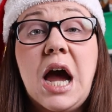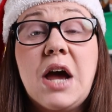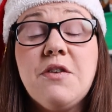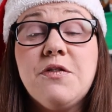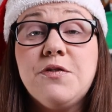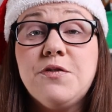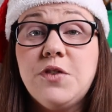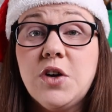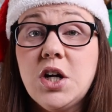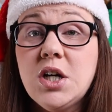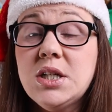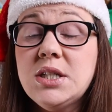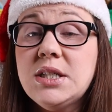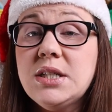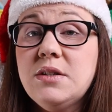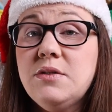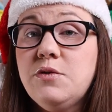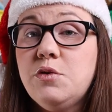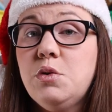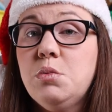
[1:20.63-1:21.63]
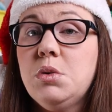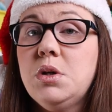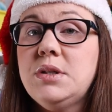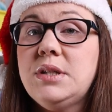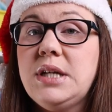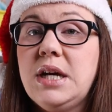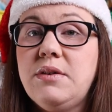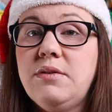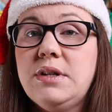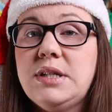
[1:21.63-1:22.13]
first and
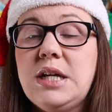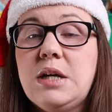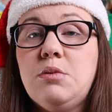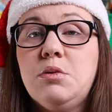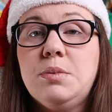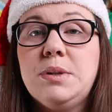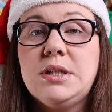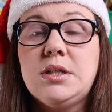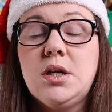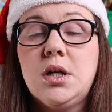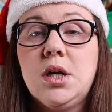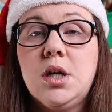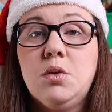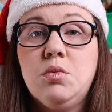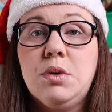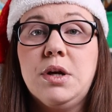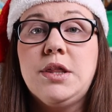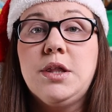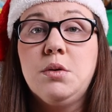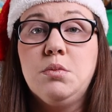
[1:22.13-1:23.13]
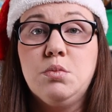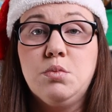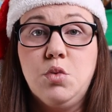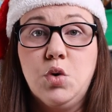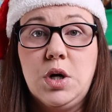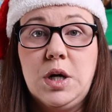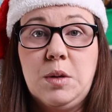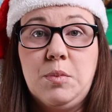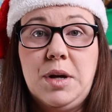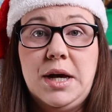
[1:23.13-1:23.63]
foremost, every day will be started with
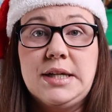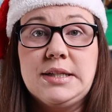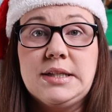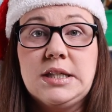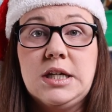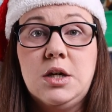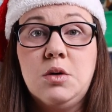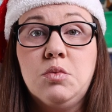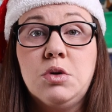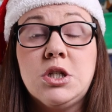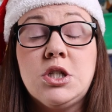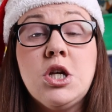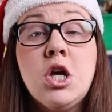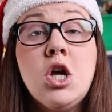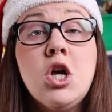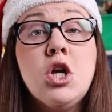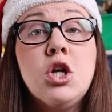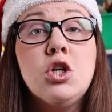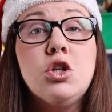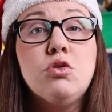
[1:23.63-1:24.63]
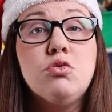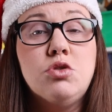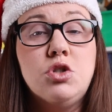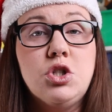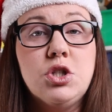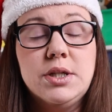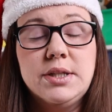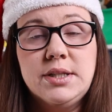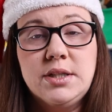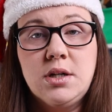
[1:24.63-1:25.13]
morning basket, which you
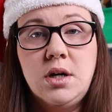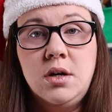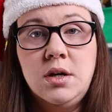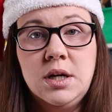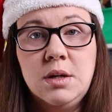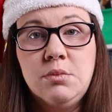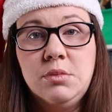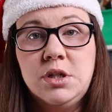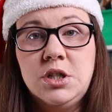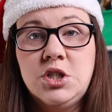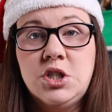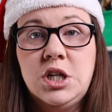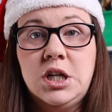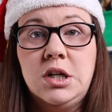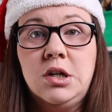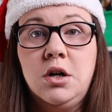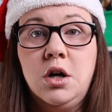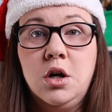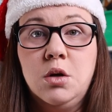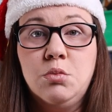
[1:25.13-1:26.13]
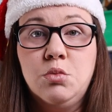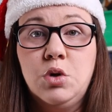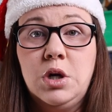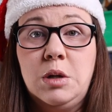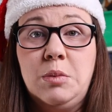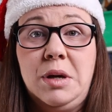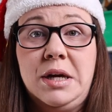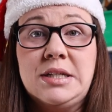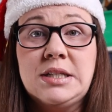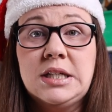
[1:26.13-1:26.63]
just saw Emily share our
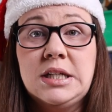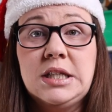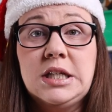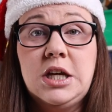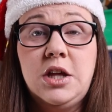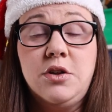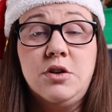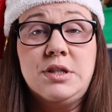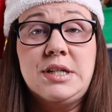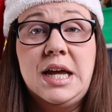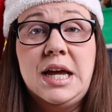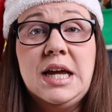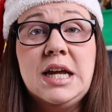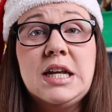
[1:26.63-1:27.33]
morning basket the other day.